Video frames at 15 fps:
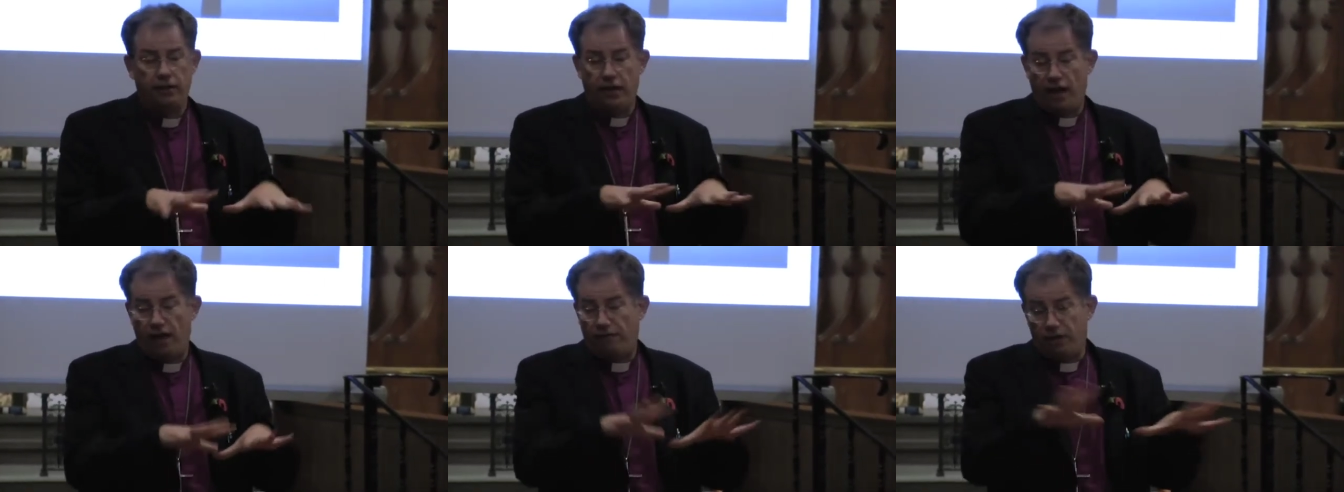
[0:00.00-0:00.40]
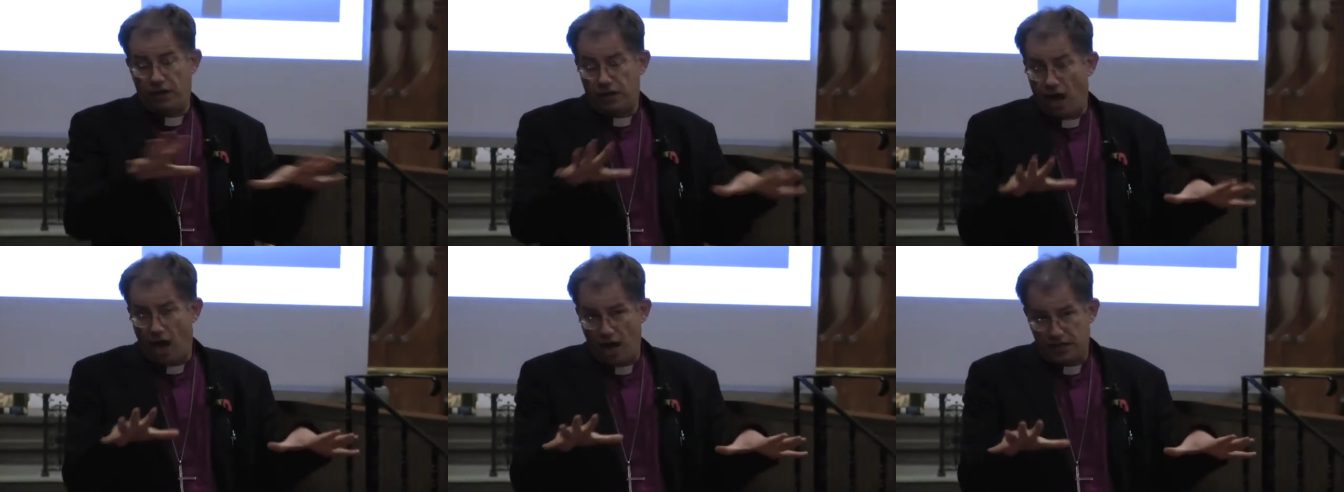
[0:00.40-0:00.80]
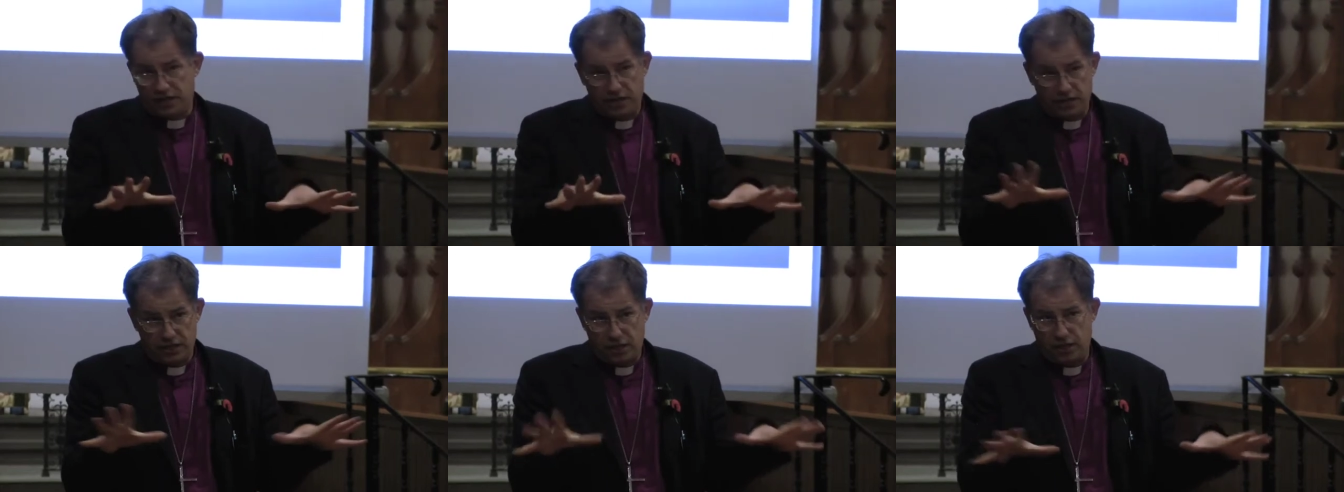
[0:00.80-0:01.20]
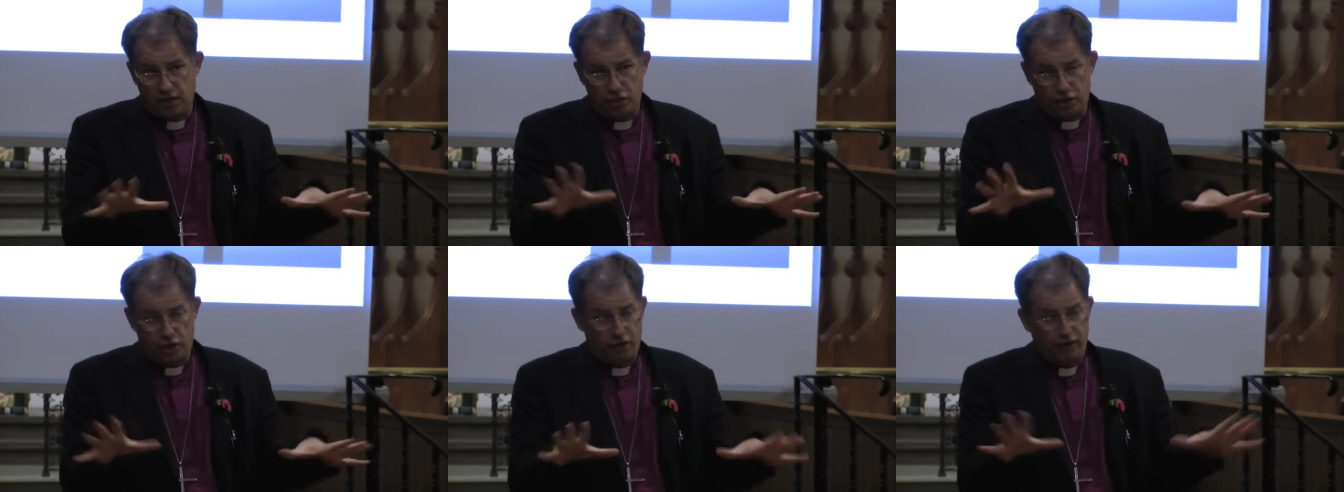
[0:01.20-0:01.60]
that every diocese in
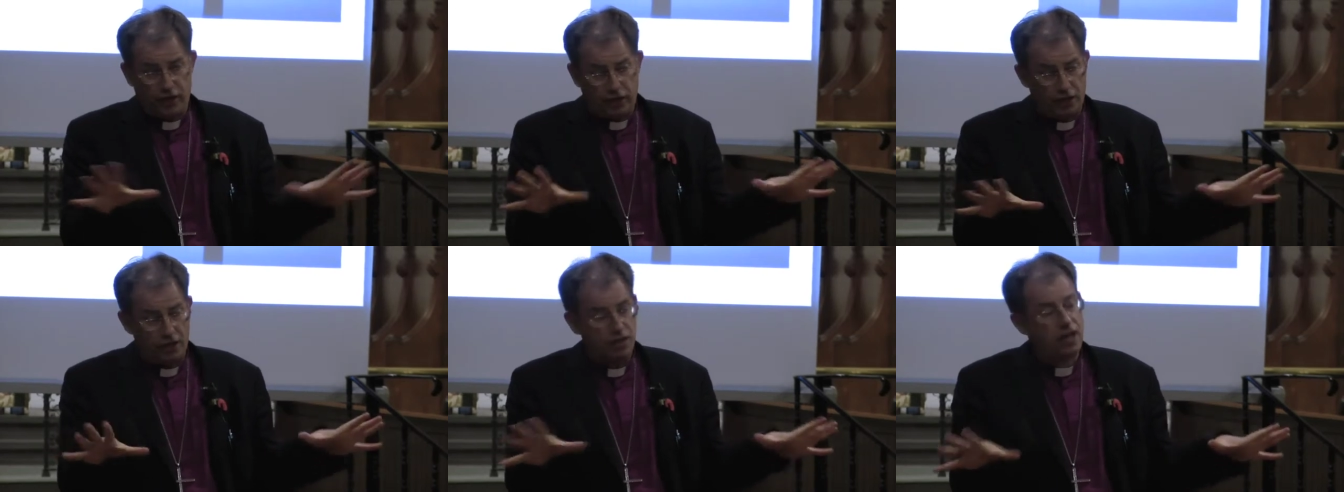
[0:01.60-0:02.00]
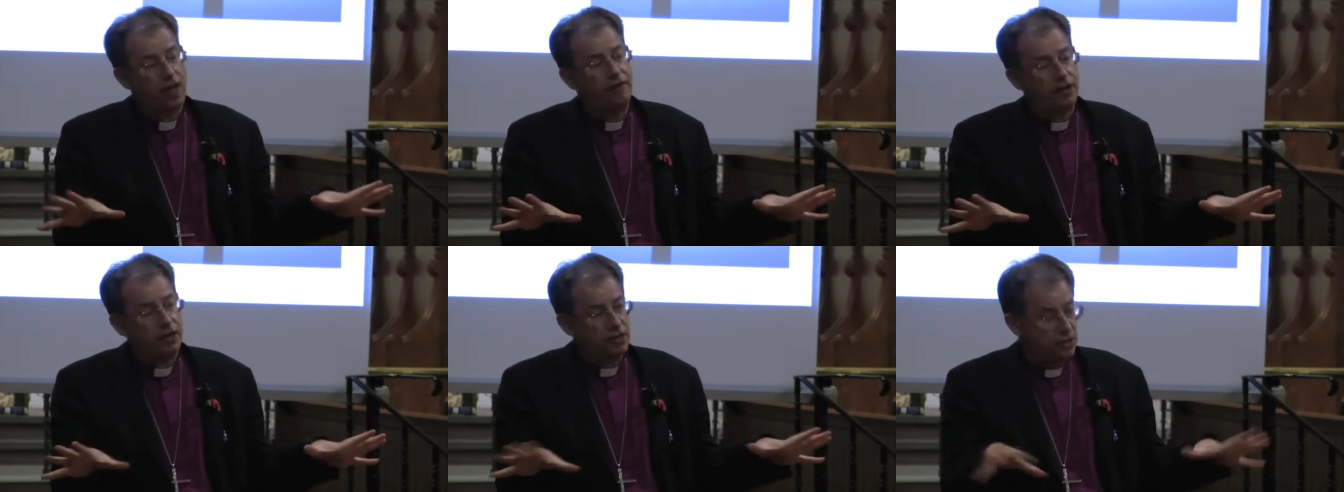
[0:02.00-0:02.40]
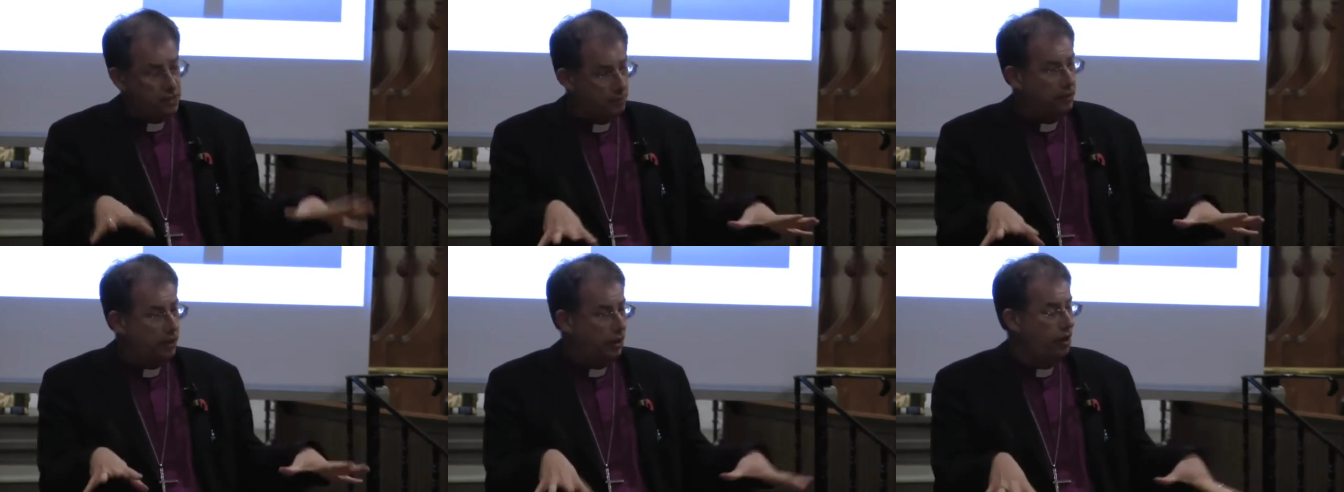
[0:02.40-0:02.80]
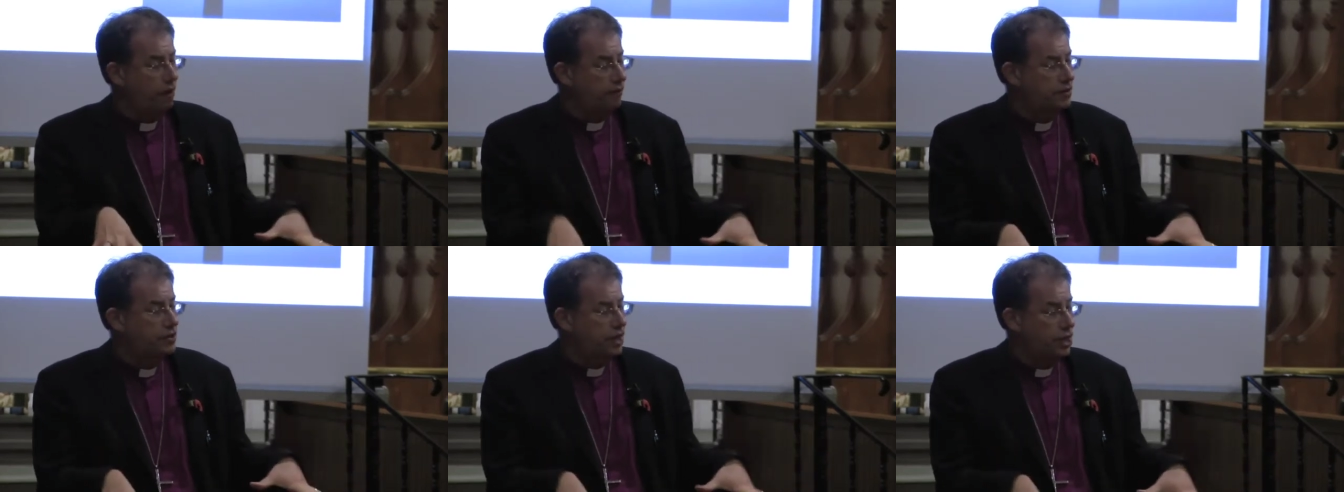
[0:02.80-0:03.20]
the Church of England is having a similar
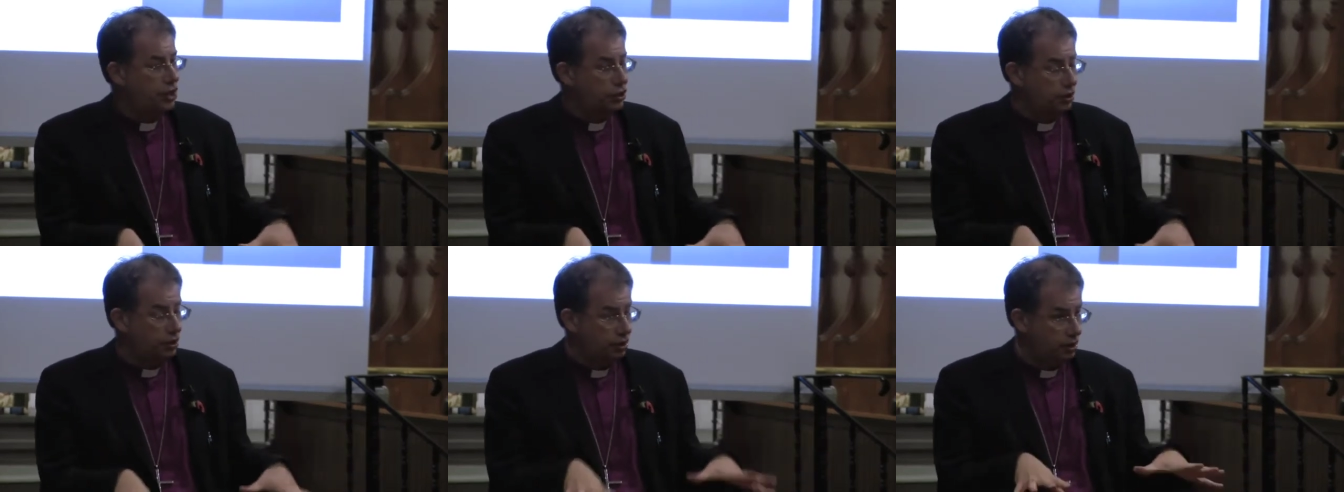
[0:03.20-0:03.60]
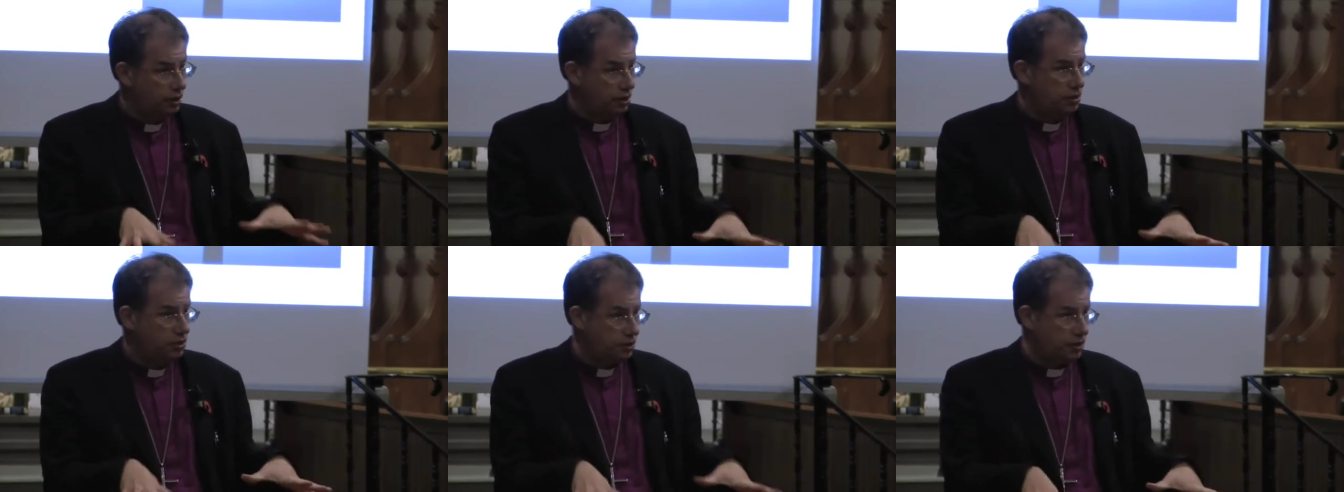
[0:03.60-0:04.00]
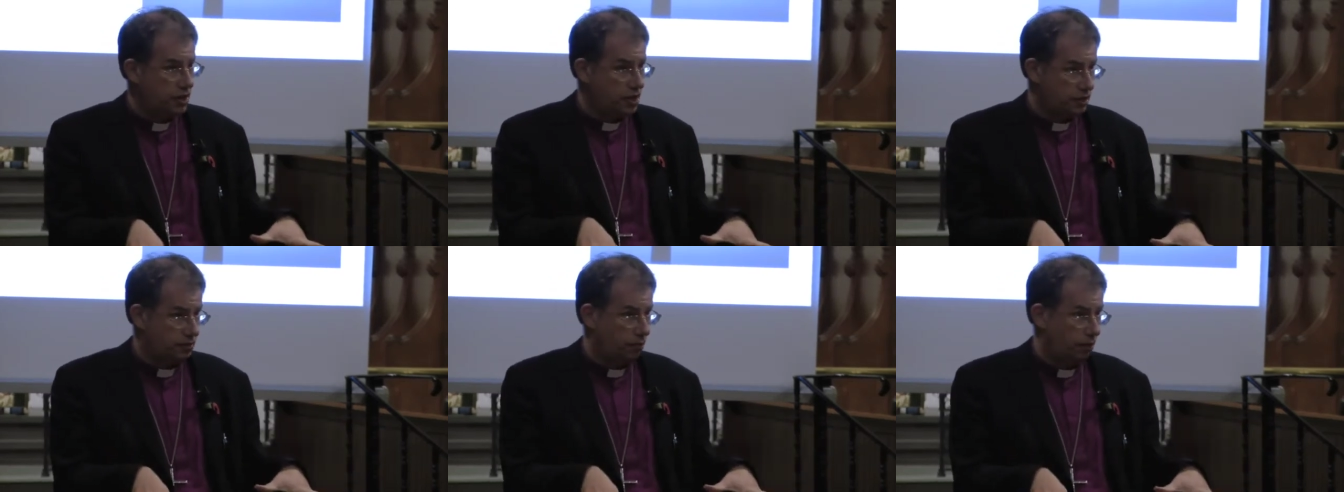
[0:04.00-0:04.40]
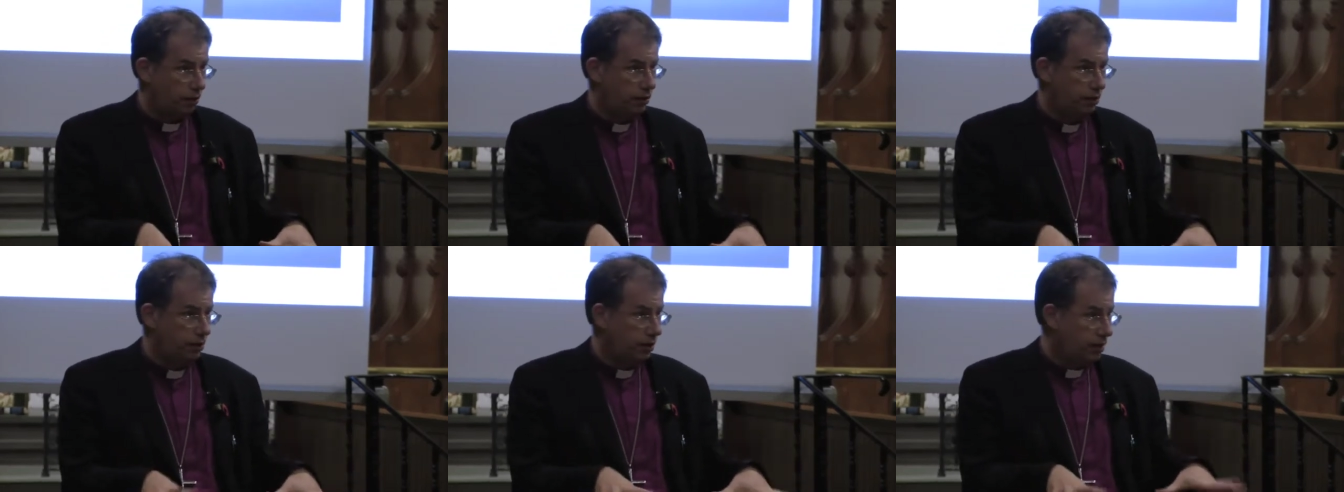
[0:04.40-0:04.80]
conversation to this
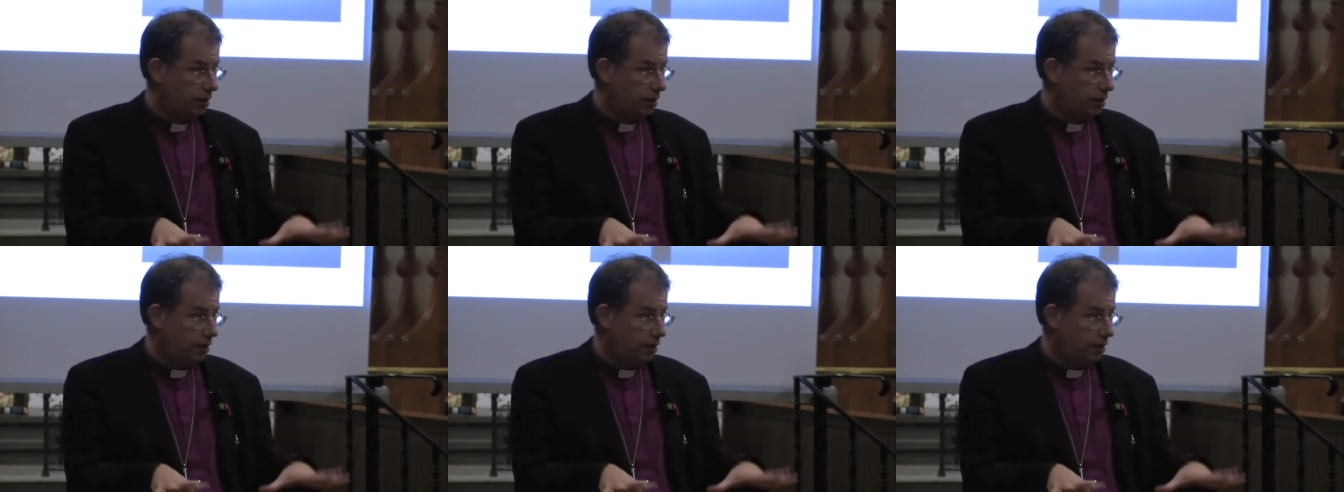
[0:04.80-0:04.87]
one,